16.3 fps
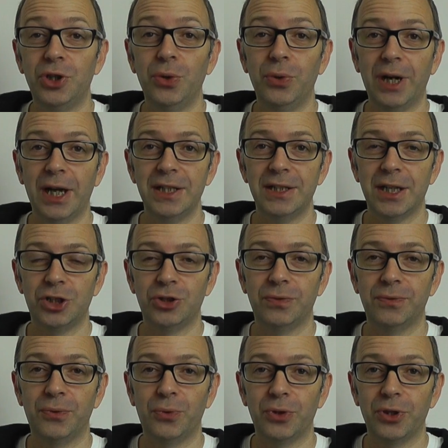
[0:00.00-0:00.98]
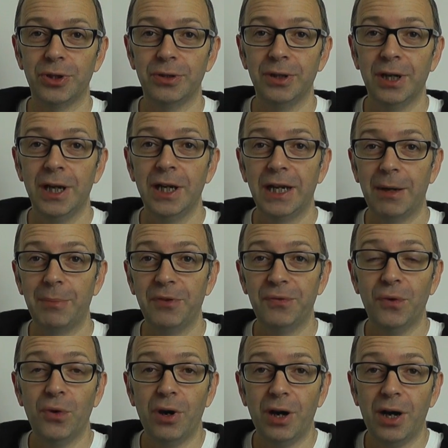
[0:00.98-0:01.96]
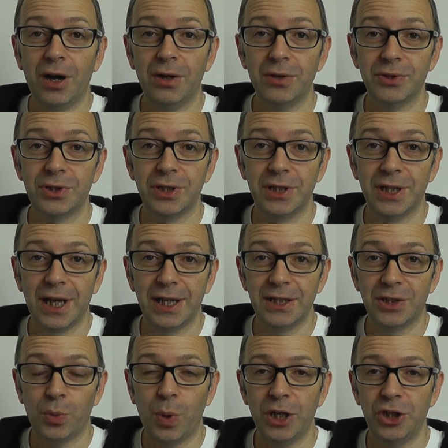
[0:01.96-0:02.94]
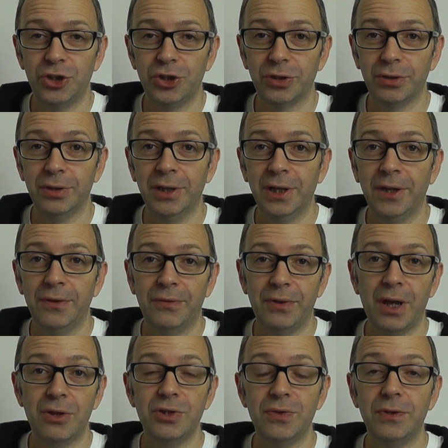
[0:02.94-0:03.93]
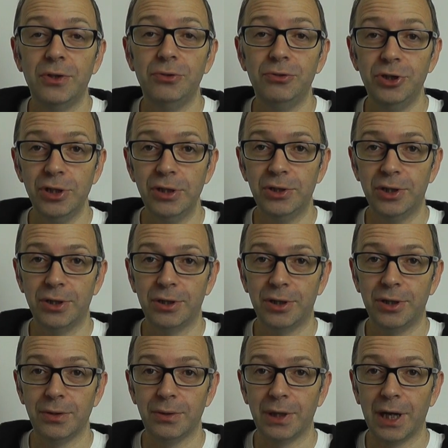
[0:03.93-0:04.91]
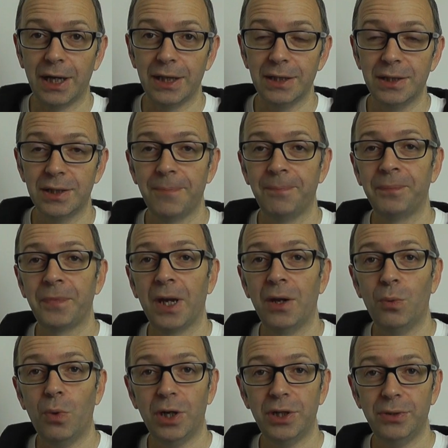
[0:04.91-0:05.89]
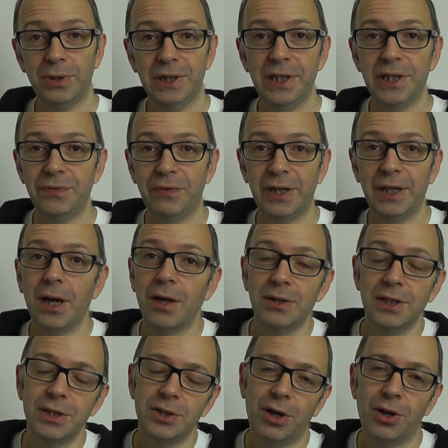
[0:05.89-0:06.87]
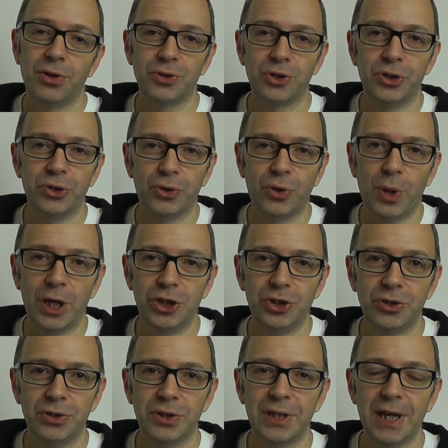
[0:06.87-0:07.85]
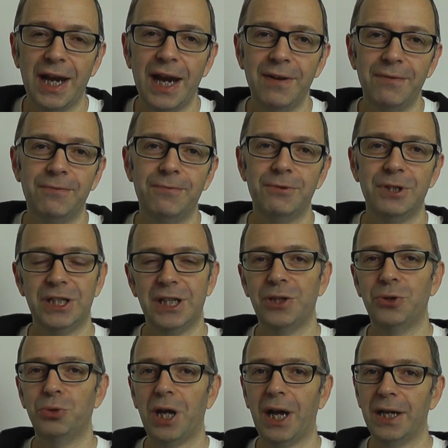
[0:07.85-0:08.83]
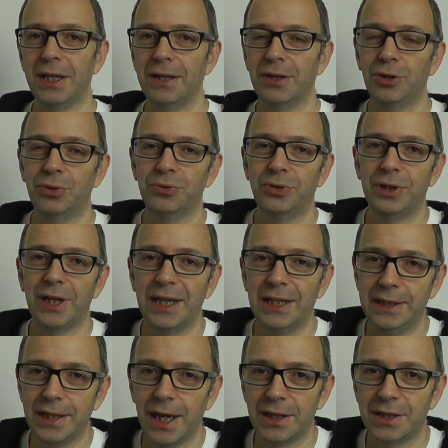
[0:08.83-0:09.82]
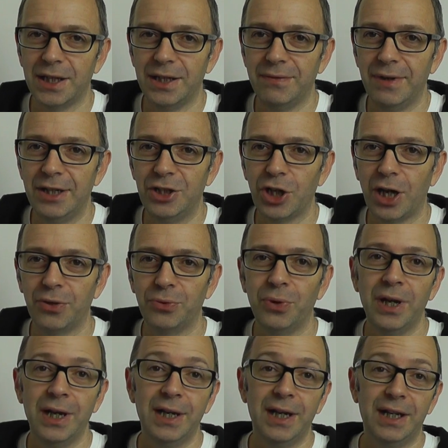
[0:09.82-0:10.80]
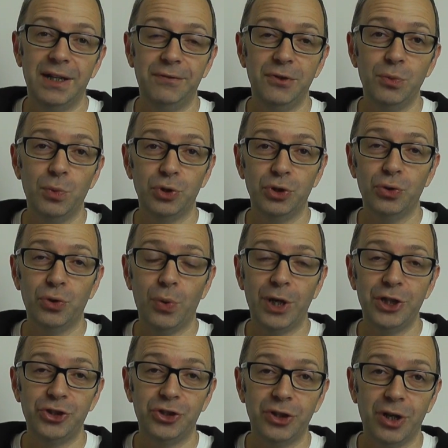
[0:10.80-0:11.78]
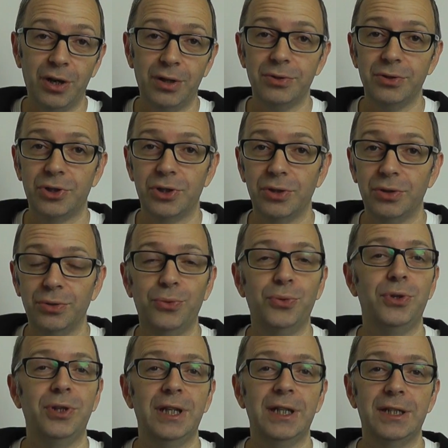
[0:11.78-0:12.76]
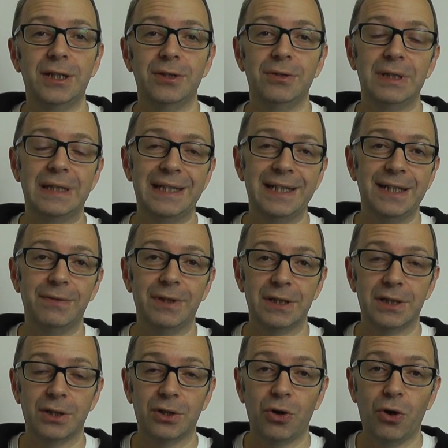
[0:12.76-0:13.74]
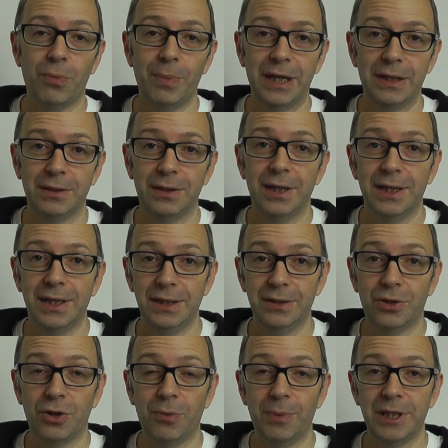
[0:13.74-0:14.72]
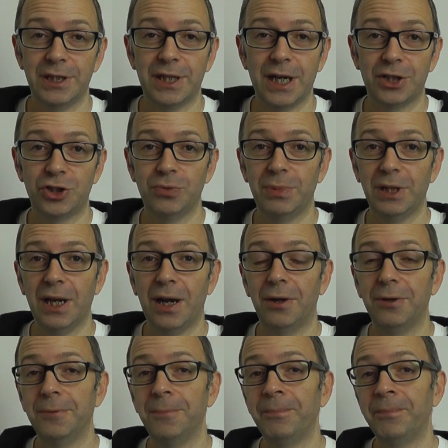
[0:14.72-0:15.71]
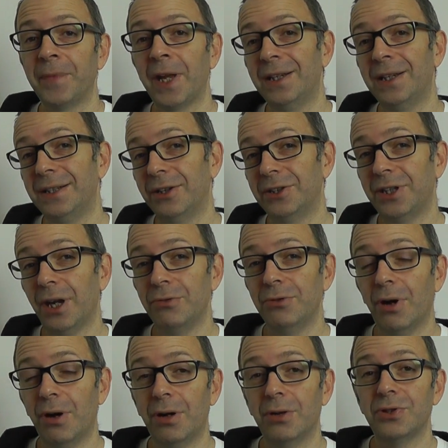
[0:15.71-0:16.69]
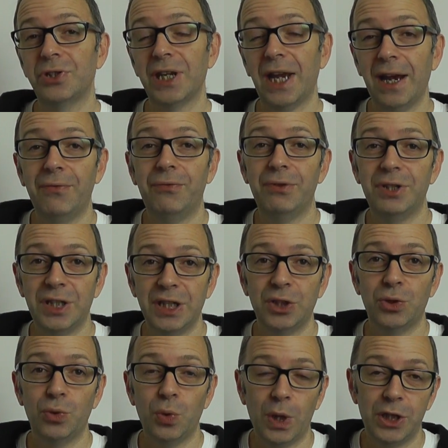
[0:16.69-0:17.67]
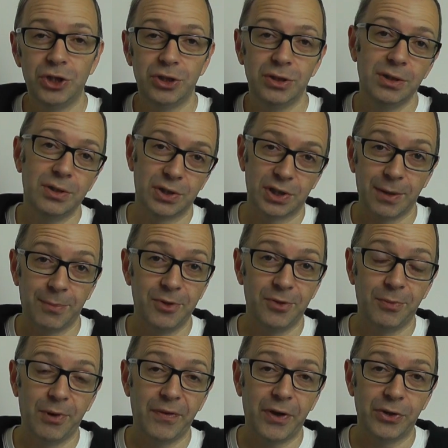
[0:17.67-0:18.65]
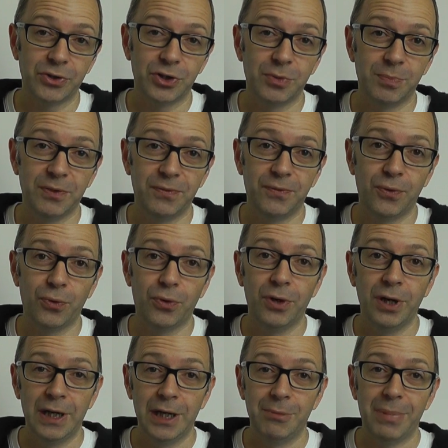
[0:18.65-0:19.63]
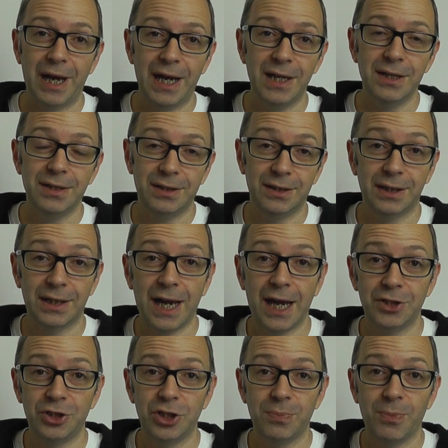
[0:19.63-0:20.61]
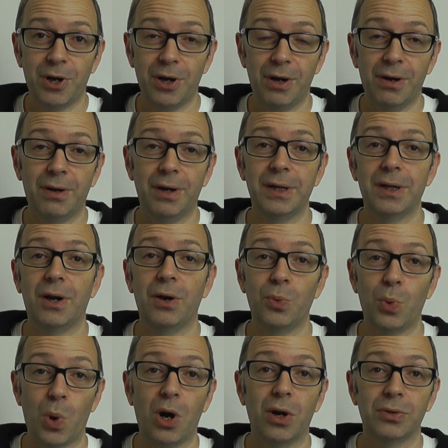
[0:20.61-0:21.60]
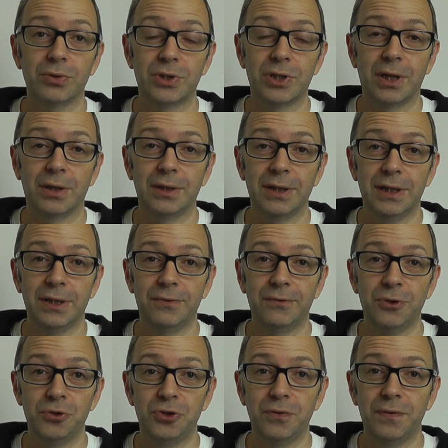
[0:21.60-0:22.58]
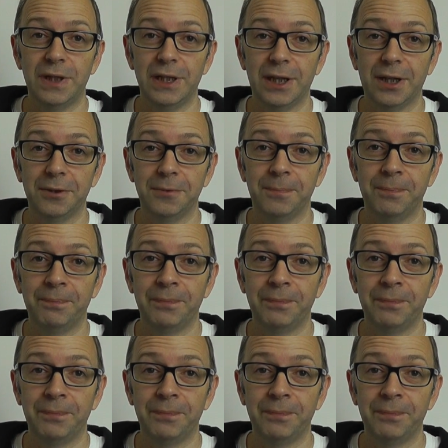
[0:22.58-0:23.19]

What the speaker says: Q&A session for you. Now before I answer today's question, for those of you new to the Q&As, what I do in these videos is I answer your questions every single day on the Daily Tech TV channel. And if you want your question answered, all you need to do is leave it as a comment in the comment section below. Now I don't answer every single question because some of them I've answered before, but anything that catches my eye, I will answer in a future video.